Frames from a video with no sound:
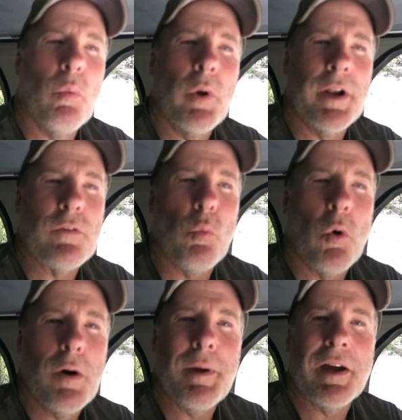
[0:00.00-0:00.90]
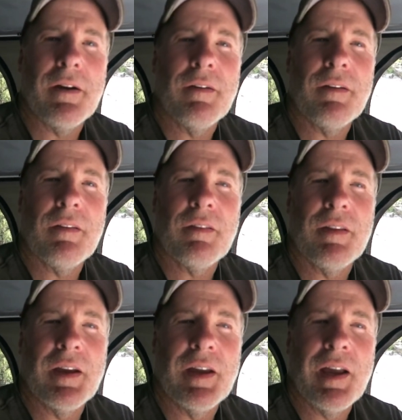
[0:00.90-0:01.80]
When it's warm out,
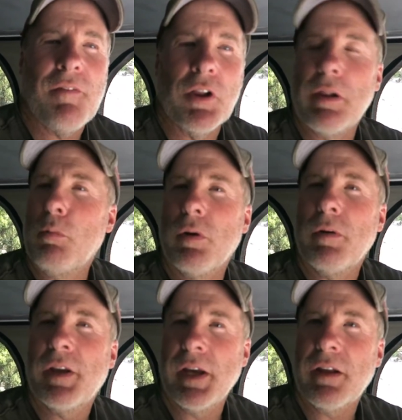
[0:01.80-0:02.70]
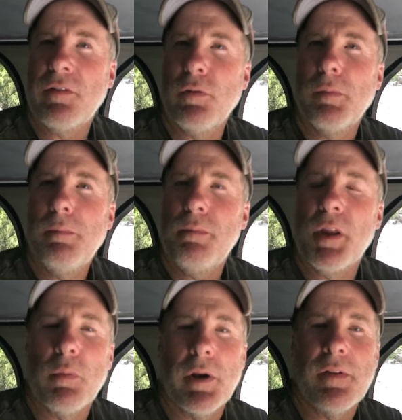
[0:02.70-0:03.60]
they have a little more kick to them
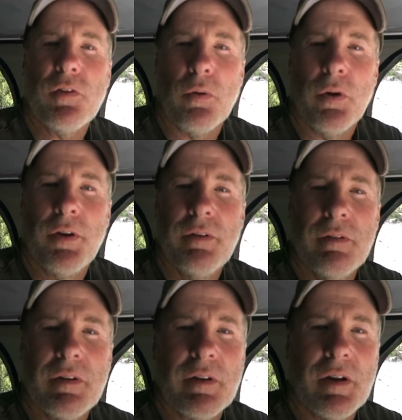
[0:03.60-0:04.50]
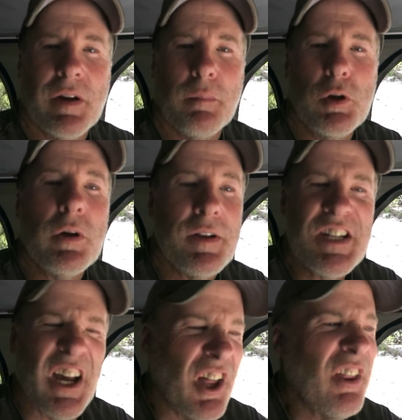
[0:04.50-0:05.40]
than when it's cold. You can
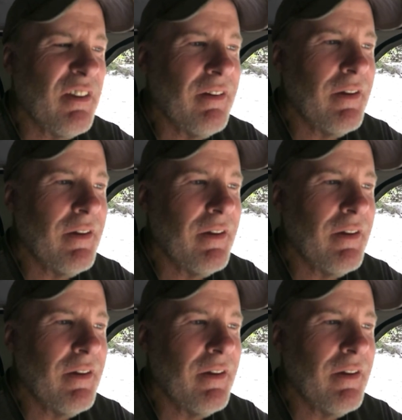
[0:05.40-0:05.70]
tell.